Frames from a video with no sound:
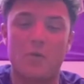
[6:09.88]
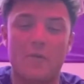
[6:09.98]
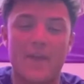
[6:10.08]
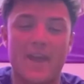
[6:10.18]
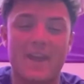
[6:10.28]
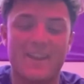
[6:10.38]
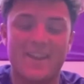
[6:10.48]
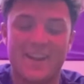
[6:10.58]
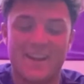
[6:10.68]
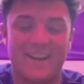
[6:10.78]
And then
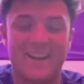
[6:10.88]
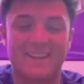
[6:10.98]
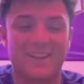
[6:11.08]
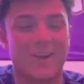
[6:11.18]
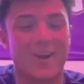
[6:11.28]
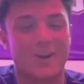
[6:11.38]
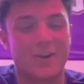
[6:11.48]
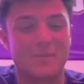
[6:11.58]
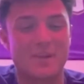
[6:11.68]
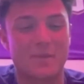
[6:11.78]
getting to the locker
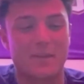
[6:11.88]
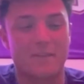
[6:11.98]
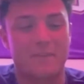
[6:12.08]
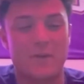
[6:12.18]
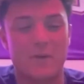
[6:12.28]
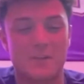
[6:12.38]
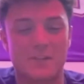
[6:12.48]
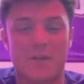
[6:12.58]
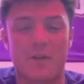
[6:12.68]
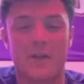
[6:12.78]
room, stepping on that field, it
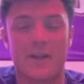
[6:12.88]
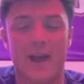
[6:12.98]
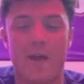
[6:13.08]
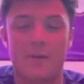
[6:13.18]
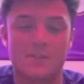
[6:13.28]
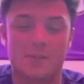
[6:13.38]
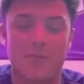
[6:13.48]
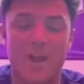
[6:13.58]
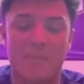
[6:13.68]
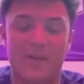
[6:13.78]
just felt like I was in the
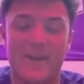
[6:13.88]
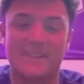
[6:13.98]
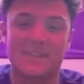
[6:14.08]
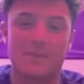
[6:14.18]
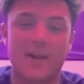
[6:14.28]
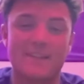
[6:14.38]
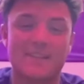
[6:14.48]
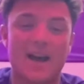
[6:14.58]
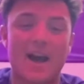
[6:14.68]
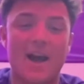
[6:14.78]
right place at the right
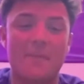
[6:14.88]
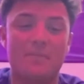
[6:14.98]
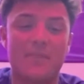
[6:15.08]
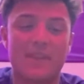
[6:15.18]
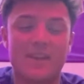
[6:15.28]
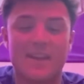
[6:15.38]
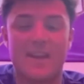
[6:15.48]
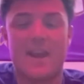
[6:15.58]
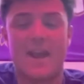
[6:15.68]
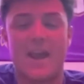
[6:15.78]
time.
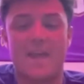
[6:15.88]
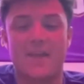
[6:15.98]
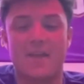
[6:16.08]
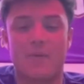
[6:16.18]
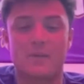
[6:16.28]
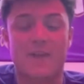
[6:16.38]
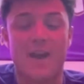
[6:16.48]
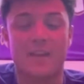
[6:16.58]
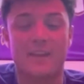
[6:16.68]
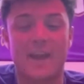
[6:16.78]
And then when it was
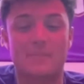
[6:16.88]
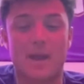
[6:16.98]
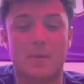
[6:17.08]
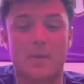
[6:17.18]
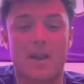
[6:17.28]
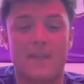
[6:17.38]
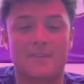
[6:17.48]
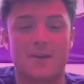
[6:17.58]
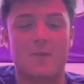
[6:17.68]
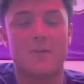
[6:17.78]
finally game time to run out of that
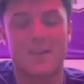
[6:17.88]
tunnel,